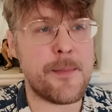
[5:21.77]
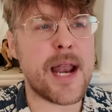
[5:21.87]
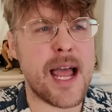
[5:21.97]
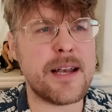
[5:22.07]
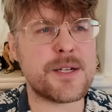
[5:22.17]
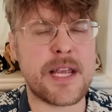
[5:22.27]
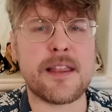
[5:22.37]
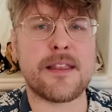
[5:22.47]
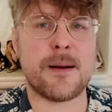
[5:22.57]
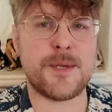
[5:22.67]
but I
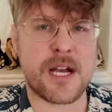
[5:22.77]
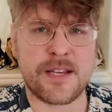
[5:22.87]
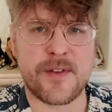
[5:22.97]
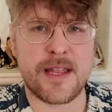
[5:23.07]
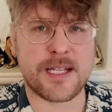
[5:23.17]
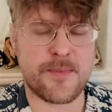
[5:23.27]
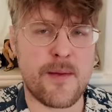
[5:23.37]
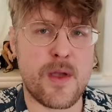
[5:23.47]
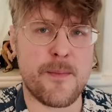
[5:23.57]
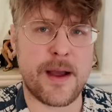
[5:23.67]
understand that objectively that's
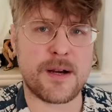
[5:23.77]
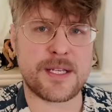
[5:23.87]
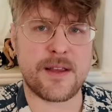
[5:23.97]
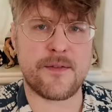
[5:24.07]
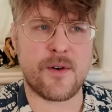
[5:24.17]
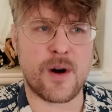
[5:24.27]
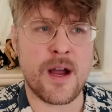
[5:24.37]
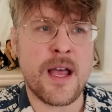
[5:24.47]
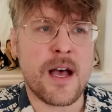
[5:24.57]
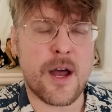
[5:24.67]
probably embarrassing
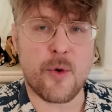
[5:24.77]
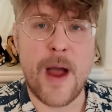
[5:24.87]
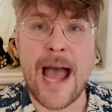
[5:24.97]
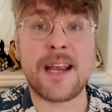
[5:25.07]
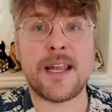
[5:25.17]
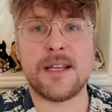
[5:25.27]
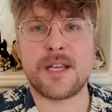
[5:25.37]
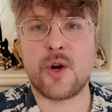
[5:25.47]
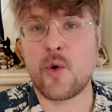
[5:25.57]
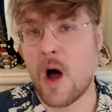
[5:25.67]
for an arachnid
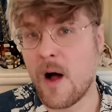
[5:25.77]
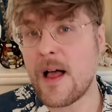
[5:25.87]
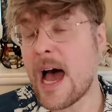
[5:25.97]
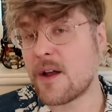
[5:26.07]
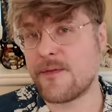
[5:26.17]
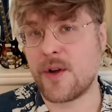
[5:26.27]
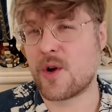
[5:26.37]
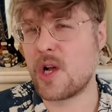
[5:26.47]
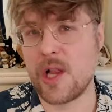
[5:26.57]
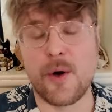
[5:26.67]
to crawl out of your
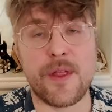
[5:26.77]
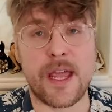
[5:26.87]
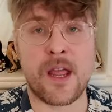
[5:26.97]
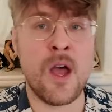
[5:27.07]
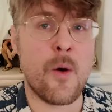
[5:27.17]
clothing